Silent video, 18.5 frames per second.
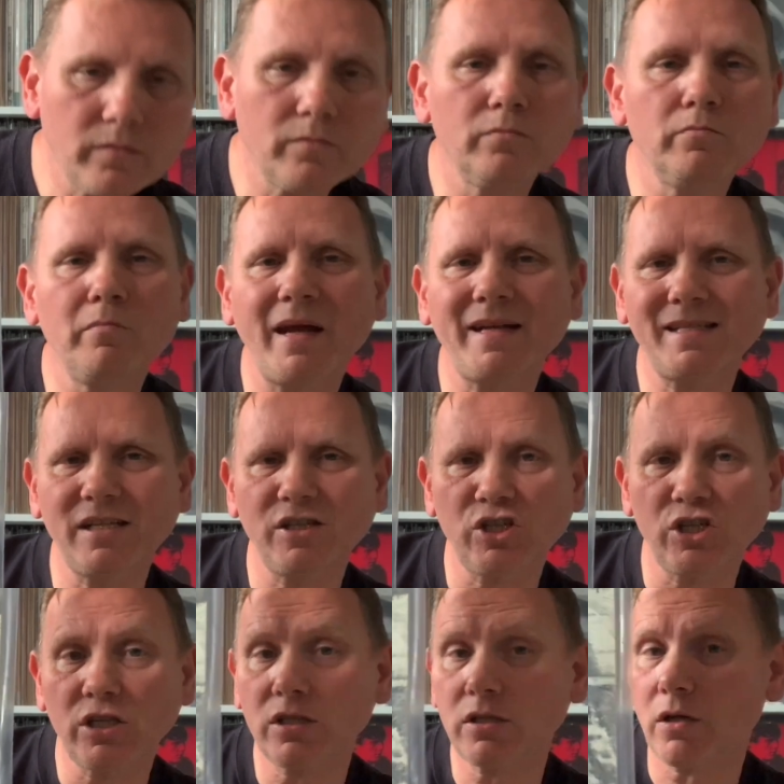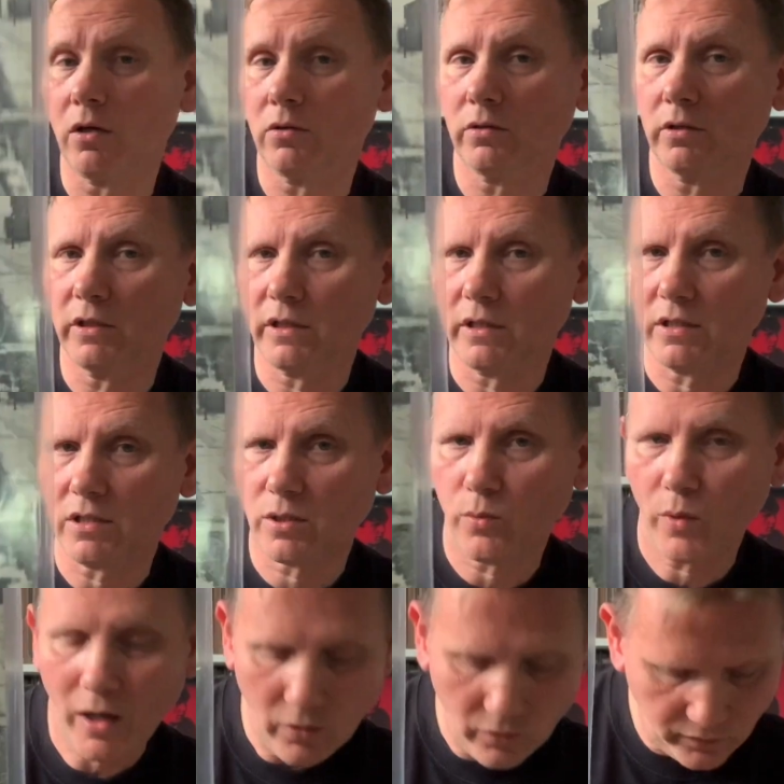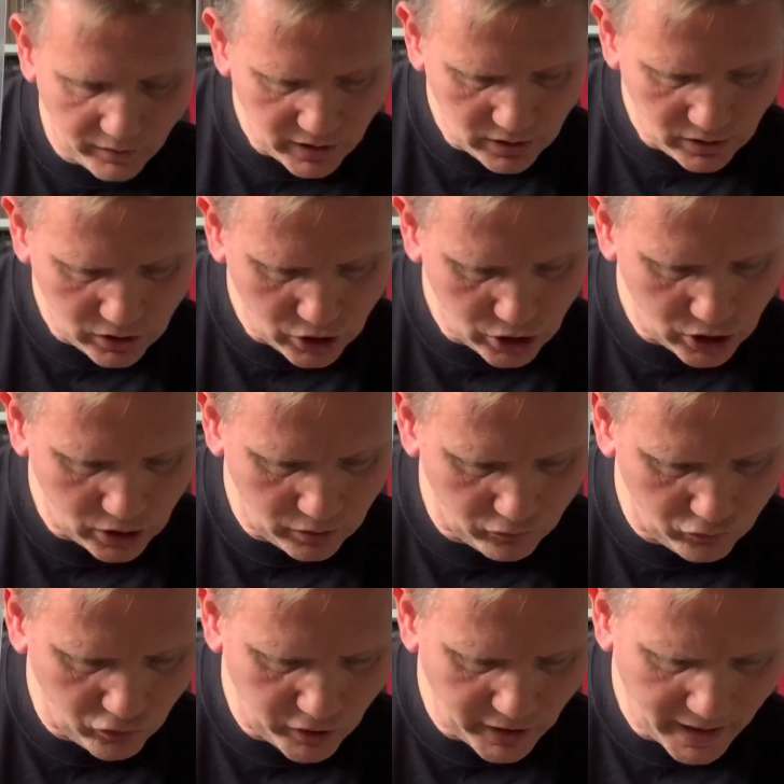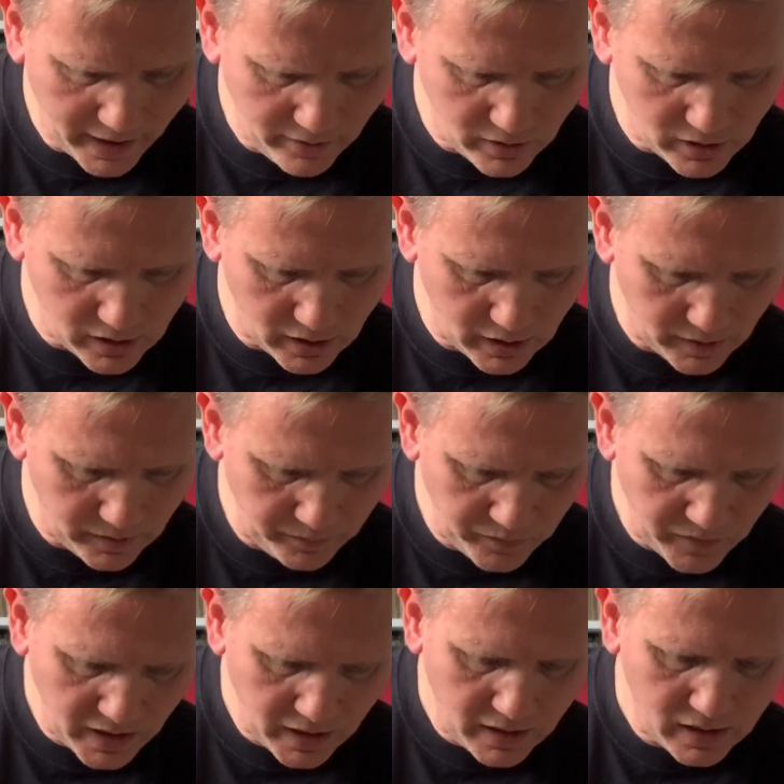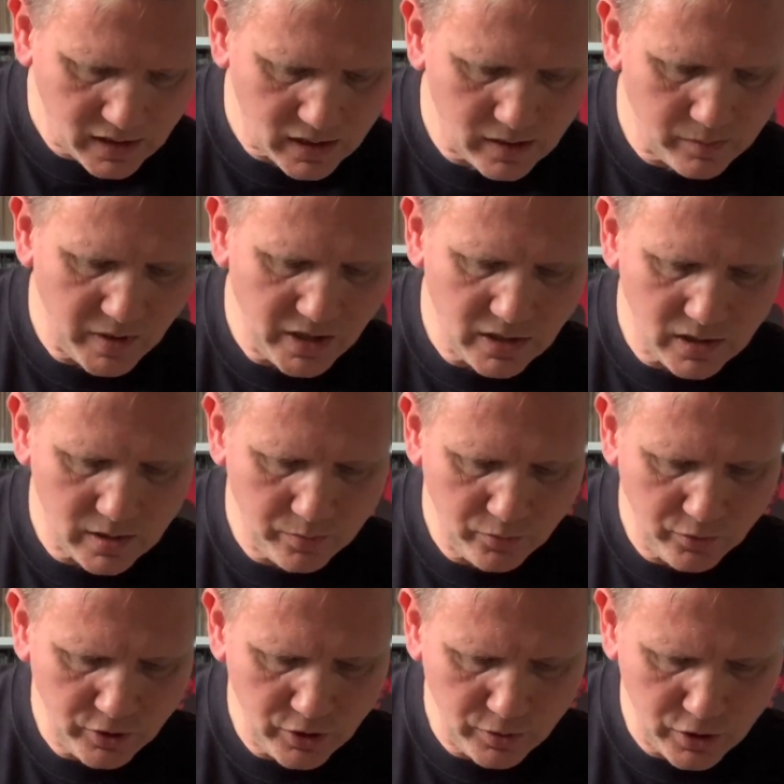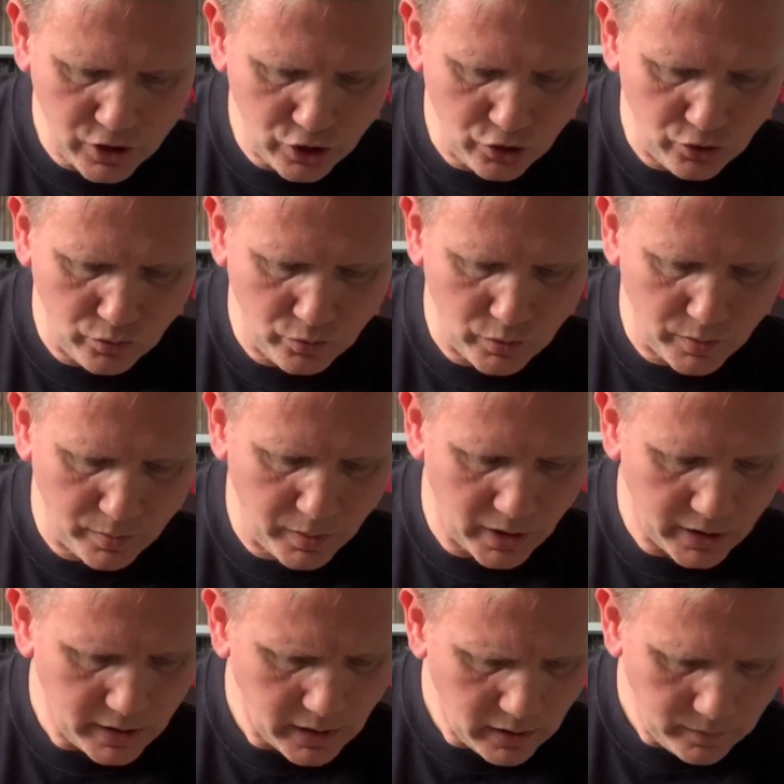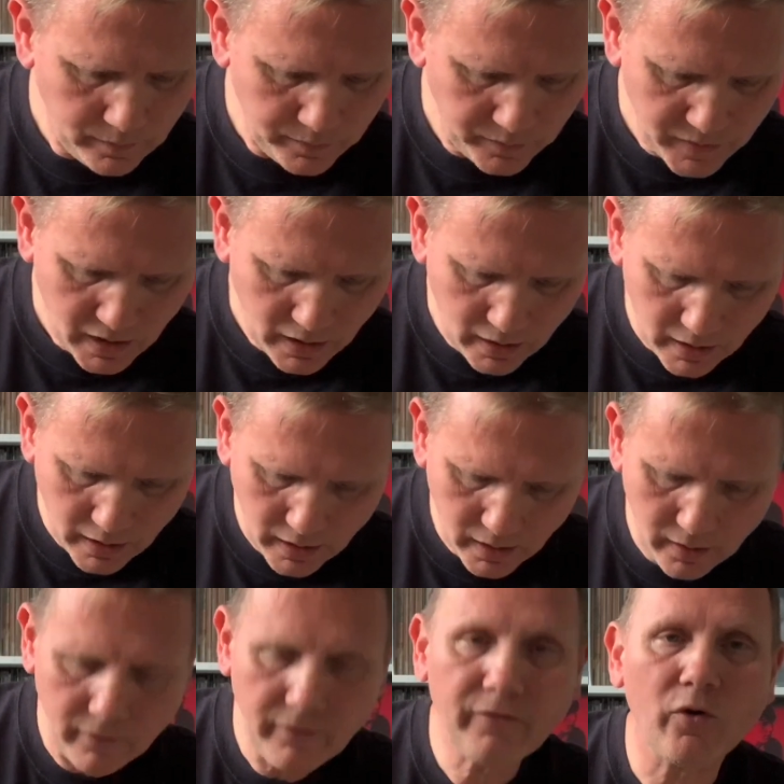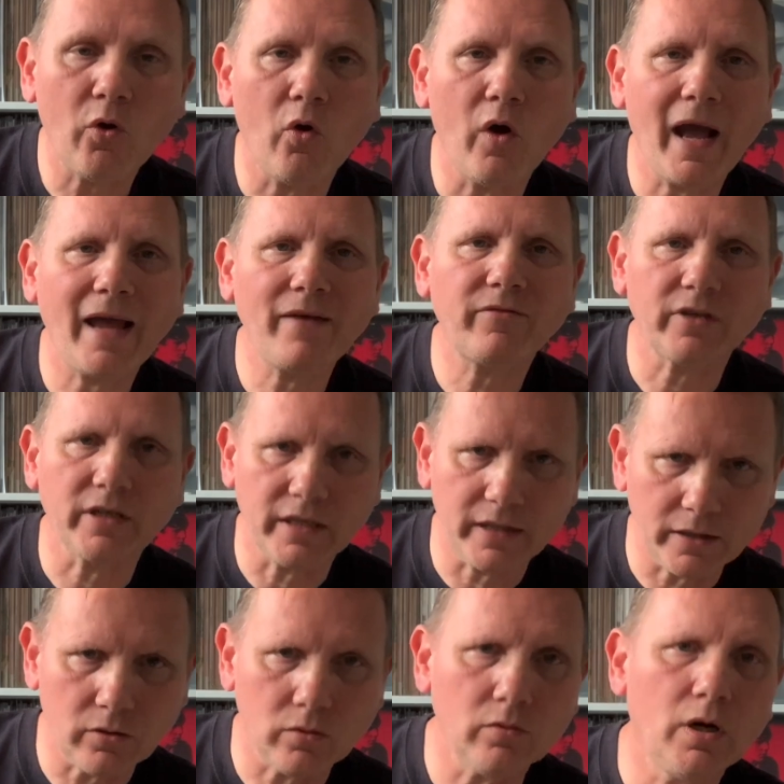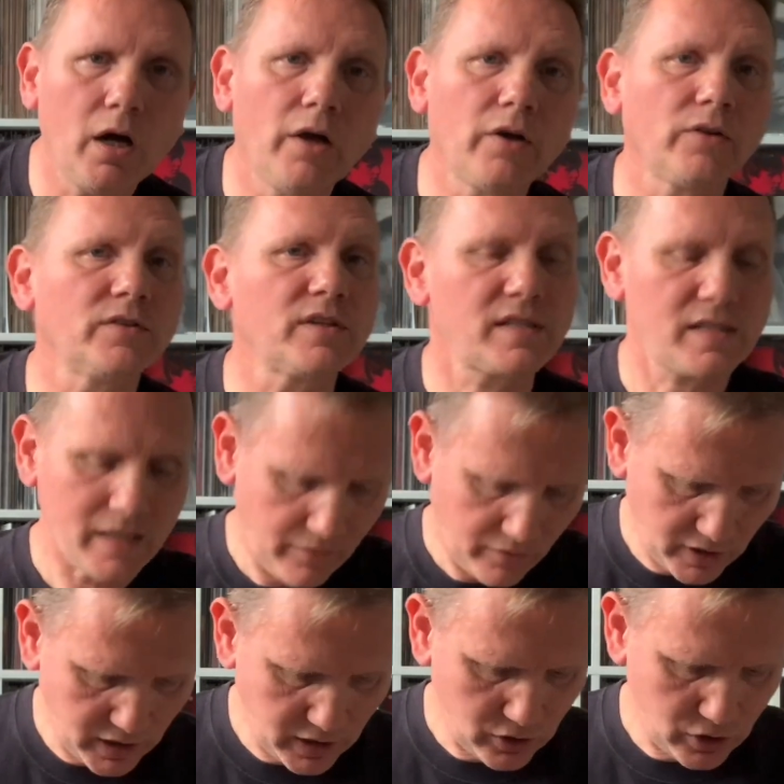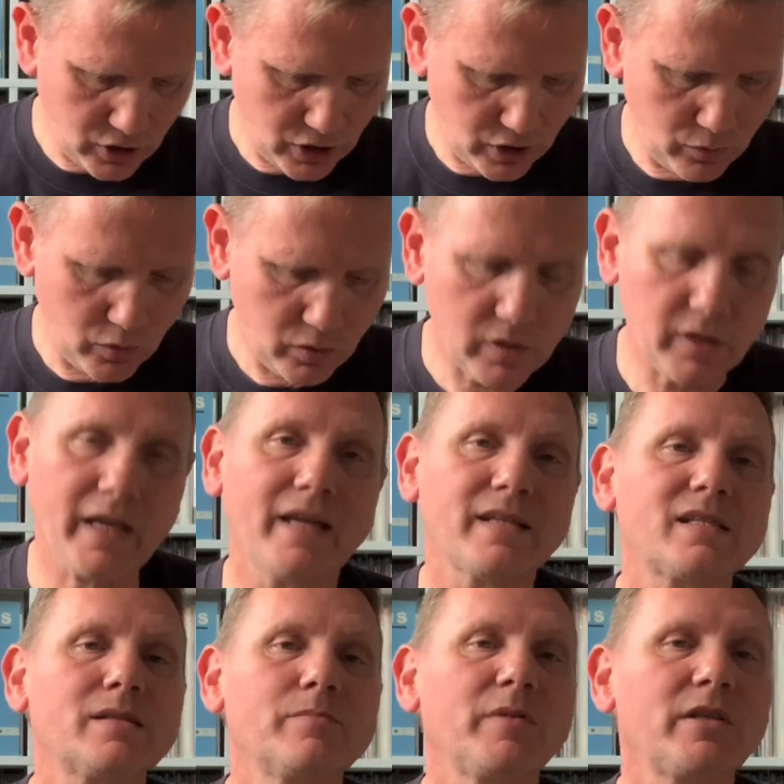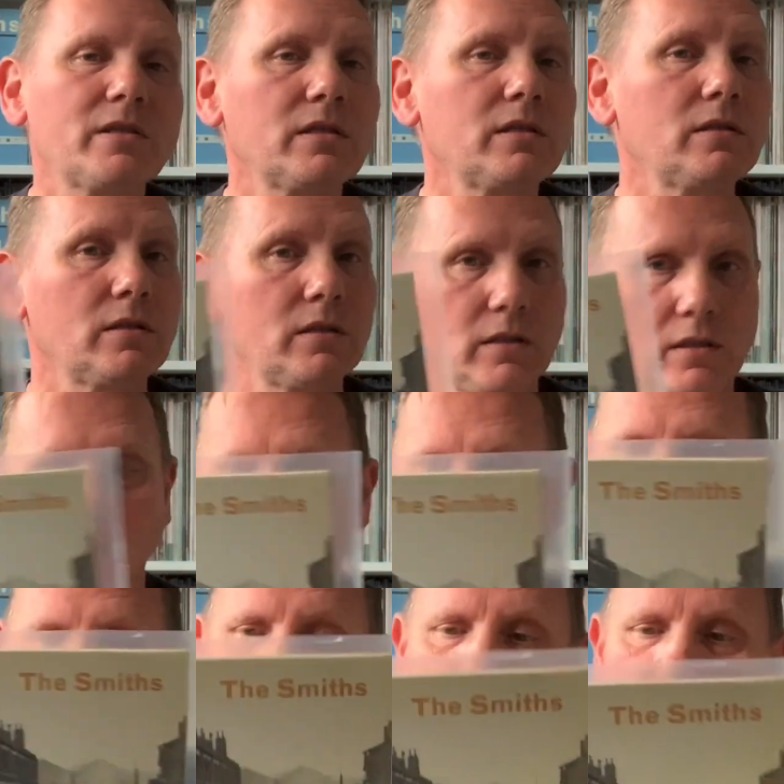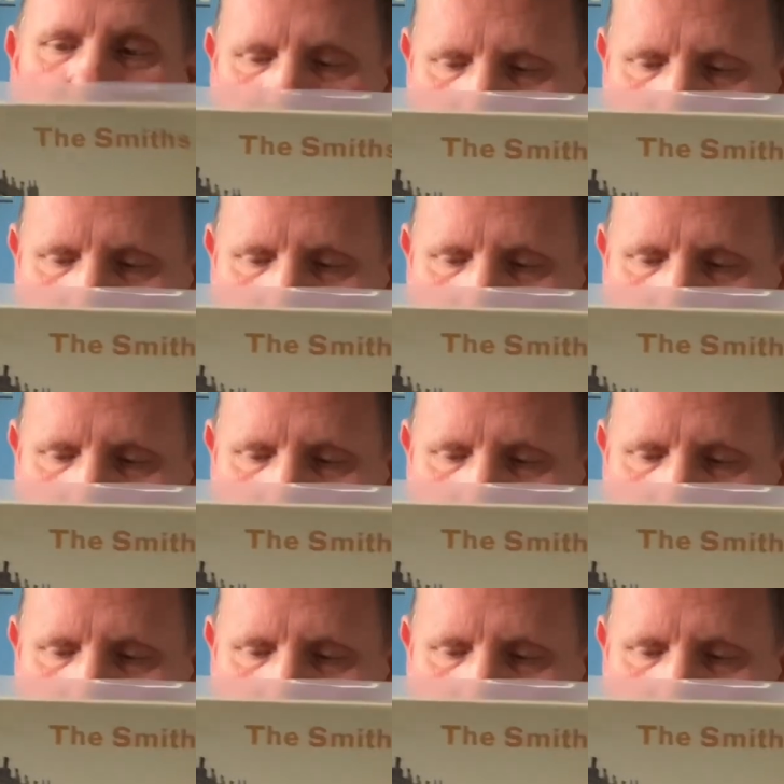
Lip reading: messages on the 12-inch run out. So Smiths presumably, Forever Ill, and on the 7-inch you also get Smiths Indeed. So I don't know what those